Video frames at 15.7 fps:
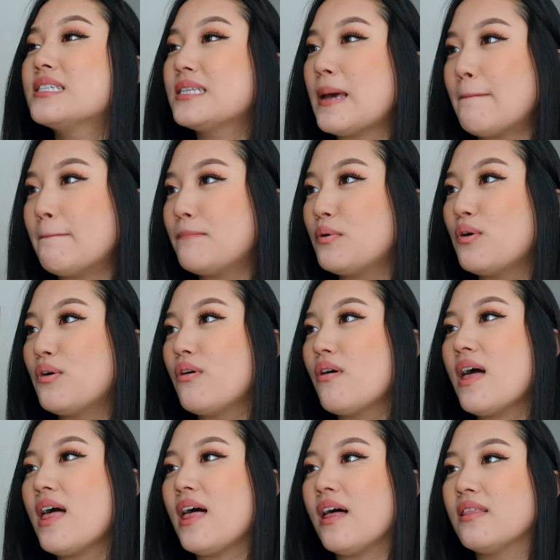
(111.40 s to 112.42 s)

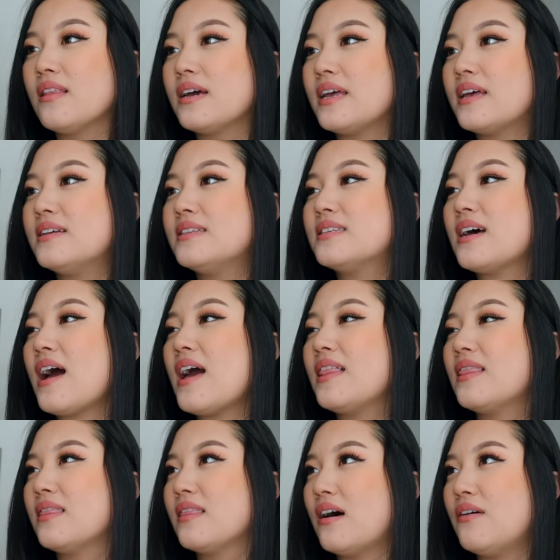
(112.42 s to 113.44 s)
simple, elegant. I
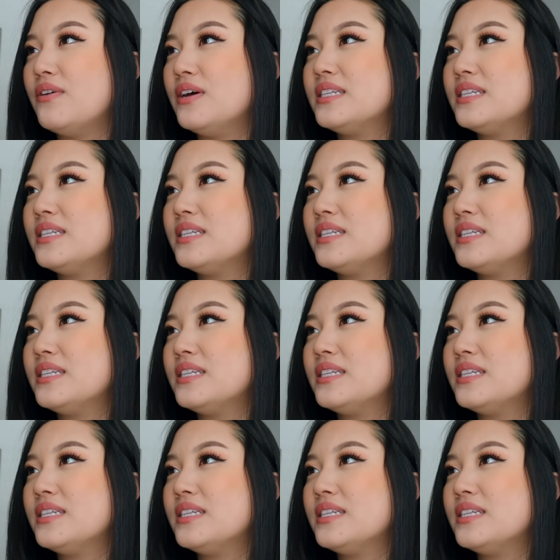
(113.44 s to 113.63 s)
love